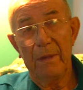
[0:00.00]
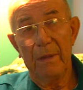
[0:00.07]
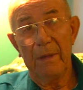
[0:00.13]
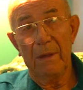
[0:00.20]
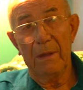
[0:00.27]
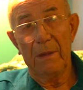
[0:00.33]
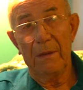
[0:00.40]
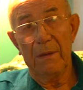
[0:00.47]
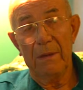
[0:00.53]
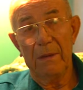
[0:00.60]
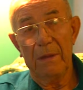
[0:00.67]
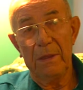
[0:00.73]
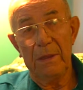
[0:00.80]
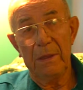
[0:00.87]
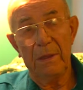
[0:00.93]
and
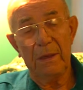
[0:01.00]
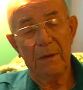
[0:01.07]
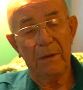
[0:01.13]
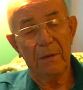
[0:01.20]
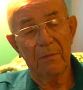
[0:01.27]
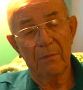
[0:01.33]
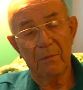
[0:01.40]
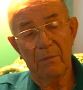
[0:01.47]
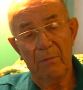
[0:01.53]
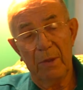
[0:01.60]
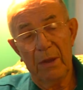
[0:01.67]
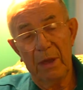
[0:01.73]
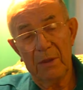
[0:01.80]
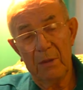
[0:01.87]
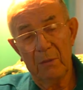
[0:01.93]
he had the
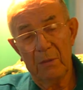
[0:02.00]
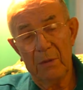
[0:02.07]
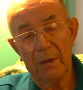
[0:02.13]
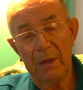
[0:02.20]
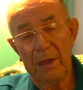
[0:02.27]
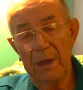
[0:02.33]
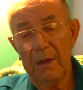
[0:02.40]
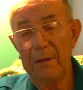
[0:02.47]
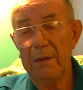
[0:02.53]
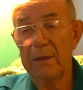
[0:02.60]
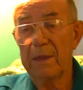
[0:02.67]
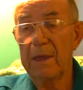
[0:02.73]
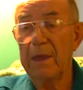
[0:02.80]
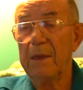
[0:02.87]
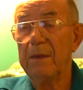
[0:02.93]
bag in one hand and the
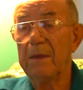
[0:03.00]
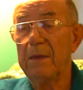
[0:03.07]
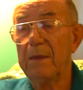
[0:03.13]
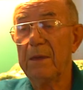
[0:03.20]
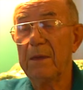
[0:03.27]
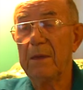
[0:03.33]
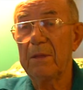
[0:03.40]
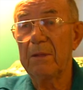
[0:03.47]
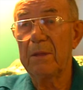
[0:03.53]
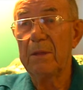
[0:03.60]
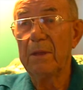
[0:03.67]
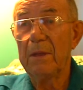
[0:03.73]
can in the other,